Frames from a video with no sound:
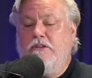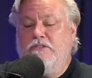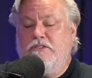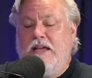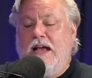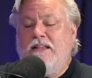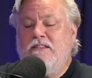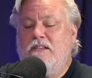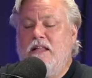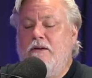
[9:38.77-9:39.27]

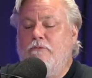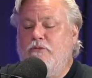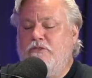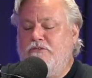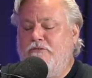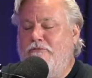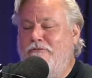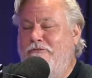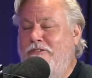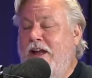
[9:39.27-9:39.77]
Zaslav was
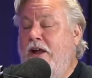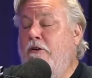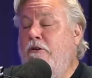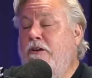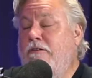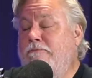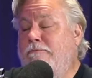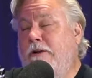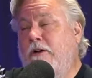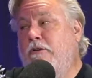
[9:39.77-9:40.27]
very,
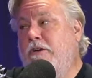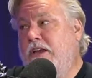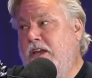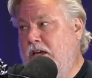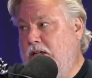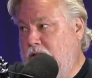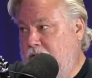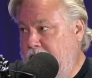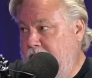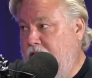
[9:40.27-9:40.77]
very
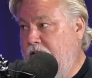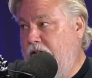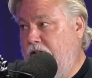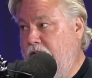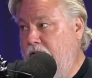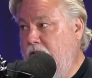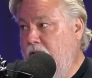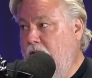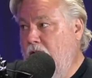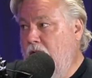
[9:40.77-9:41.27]
clear